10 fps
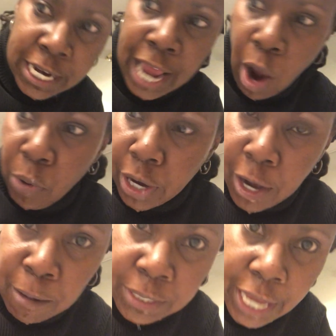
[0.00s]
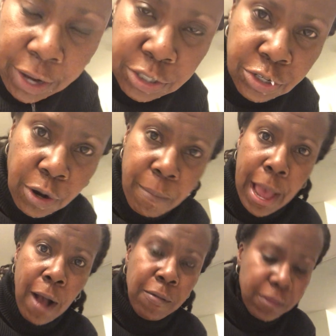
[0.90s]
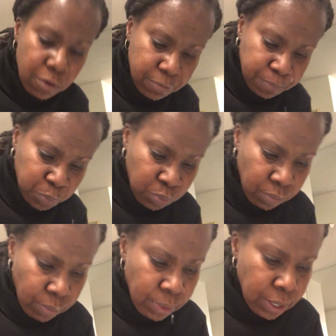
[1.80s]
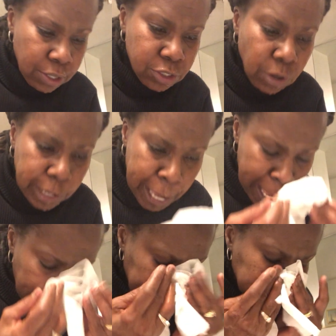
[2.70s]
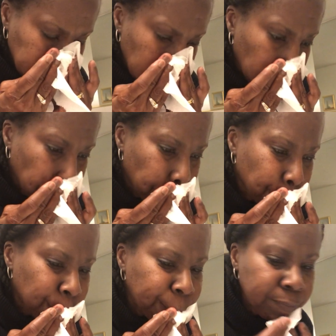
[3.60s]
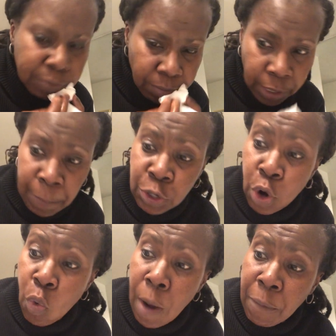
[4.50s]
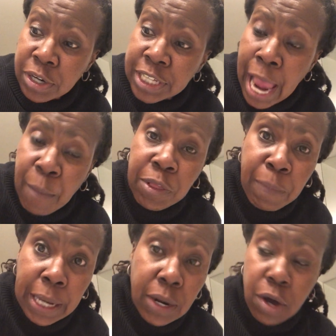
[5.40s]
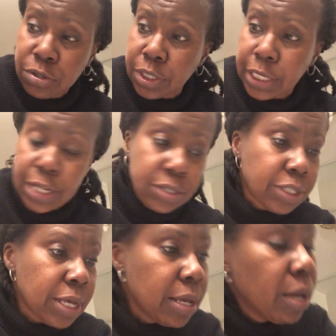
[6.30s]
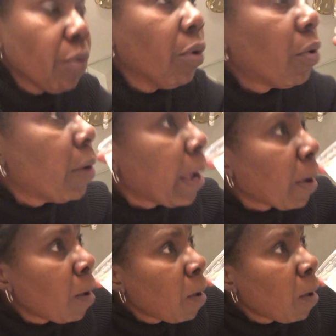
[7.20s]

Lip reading: it out when it comes down into your mouth. So again, I'm going to do it one more time with my nose to let you see, real quick.